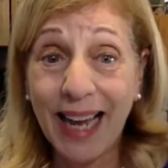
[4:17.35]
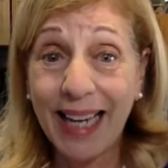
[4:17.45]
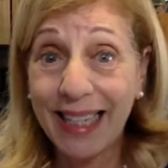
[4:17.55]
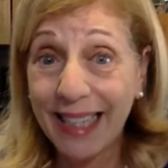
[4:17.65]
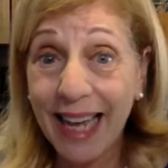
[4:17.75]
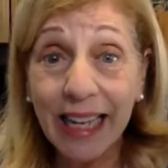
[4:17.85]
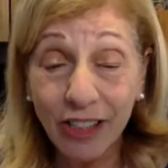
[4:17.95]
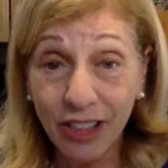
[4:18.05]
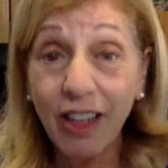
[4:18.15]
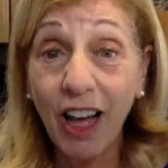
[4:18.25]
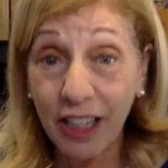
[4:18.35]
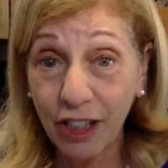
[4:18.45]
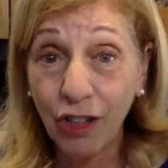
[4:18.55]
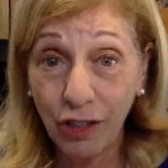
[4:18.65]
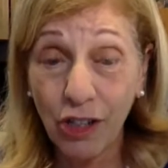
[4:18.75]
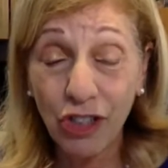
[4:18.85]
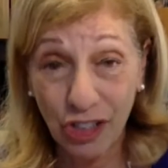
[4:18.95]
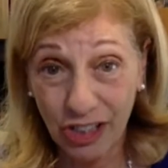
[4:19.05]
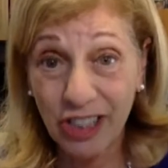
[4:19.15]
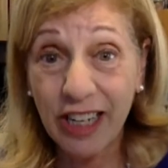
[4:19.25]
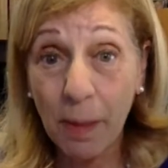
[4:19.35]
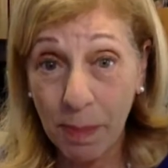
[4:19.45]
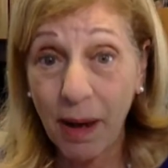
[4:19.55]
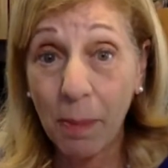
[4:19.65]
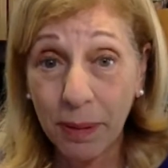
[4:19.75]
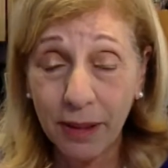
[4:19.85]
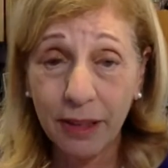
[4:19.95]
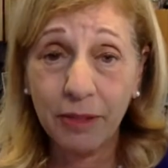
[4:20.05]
and it takes a lot of courage to step up.